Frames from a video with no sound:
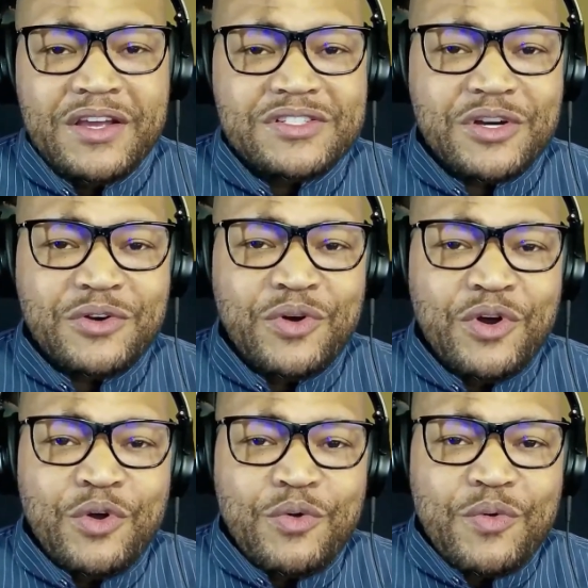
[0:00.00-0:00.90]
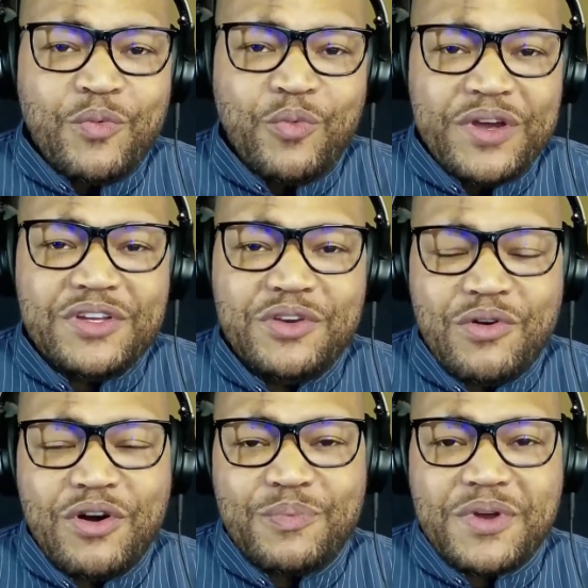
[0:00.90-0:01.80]
So when
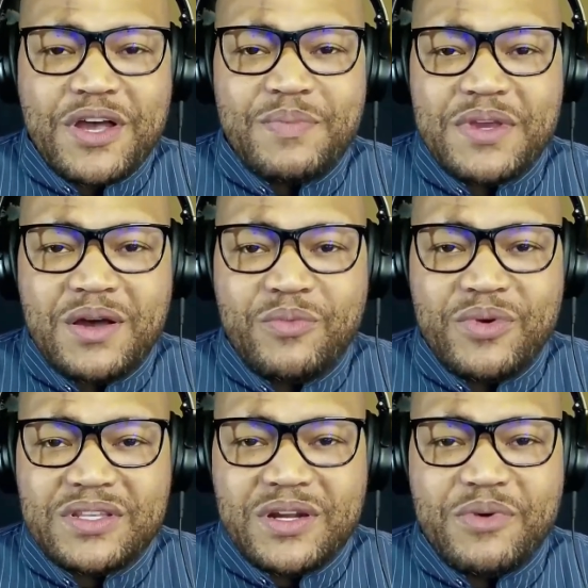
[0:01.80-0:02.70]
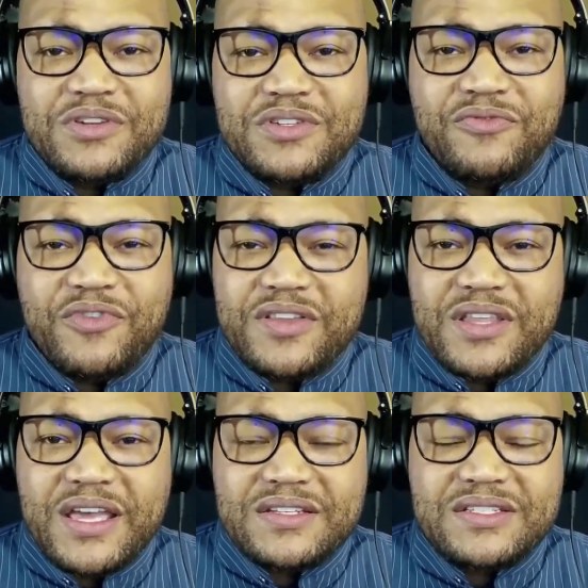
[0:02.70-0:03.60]
you are coming up with an emergency fund
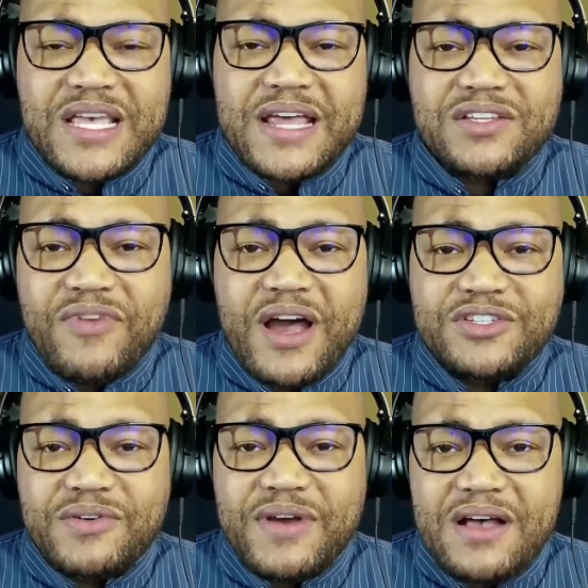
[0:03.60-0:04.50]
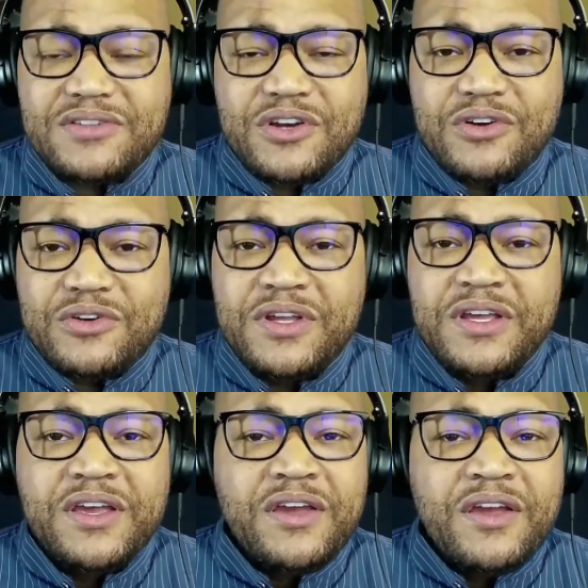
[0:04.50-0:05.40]
that satisfies your household,
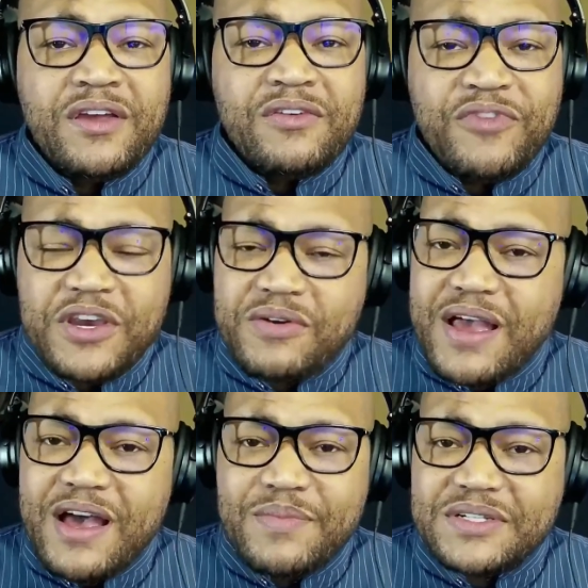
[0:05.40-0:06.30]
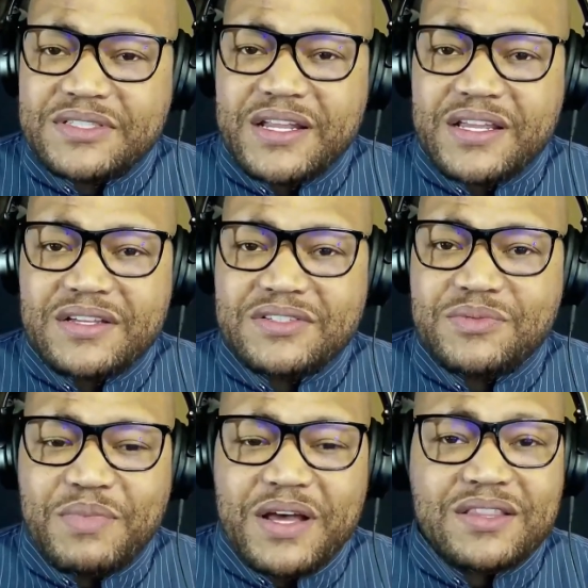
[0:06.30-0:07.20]
figure out how much that is
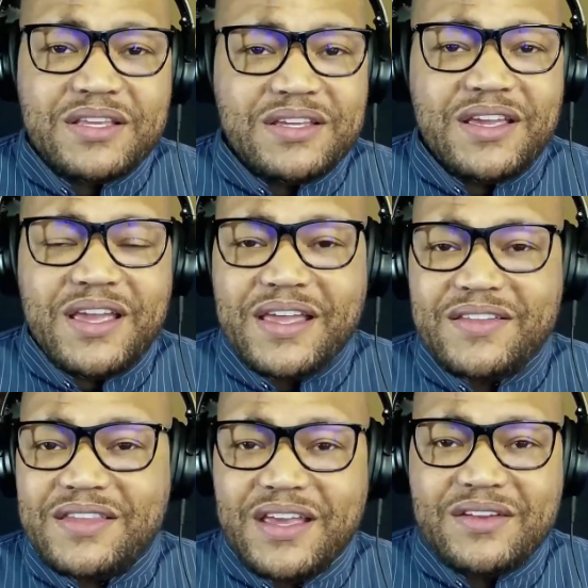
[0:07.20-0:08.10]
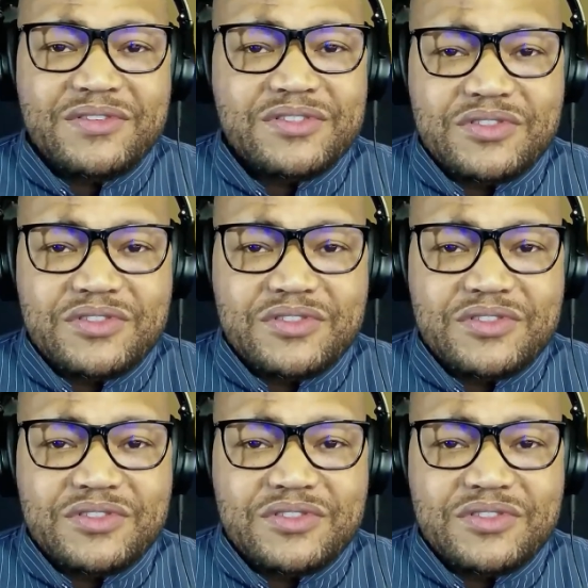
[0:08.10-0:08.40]
monthly and then